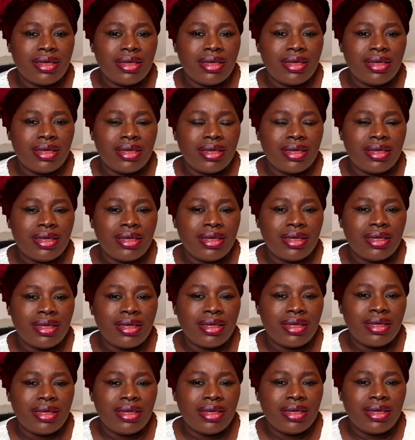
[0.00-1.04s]

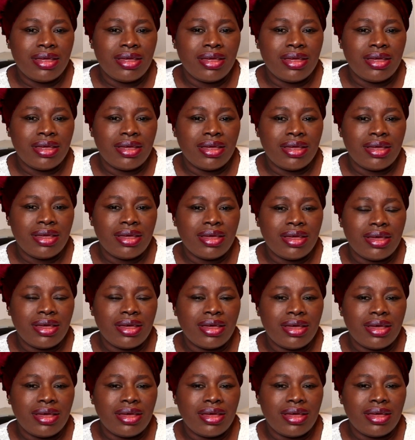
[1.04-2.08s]

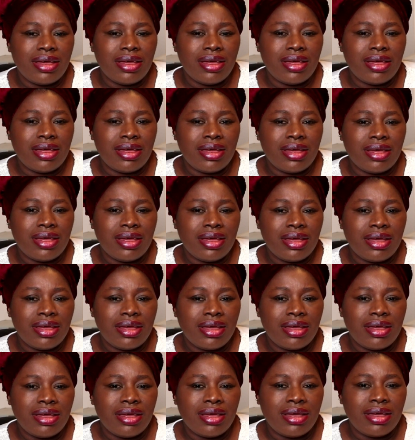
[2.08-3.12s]

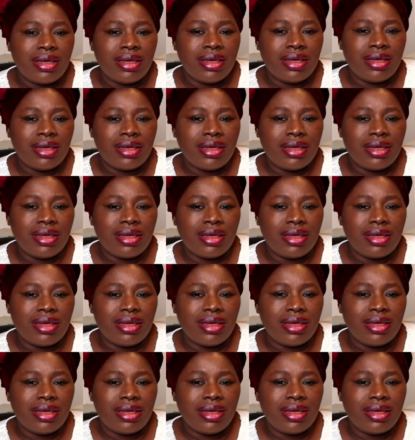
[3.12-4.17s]

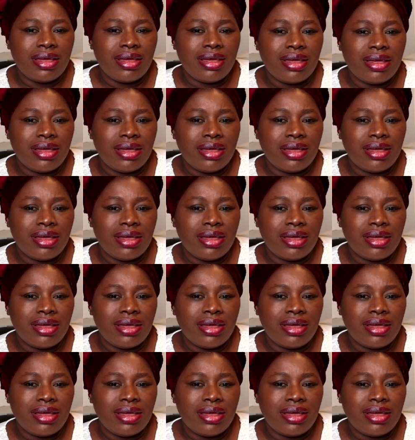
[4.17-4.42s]
(silent)